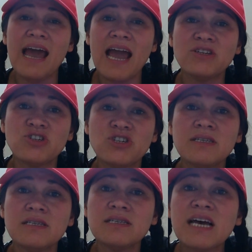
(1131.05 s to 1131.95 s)
and
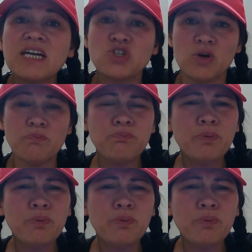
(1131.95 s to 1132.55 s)
she's such a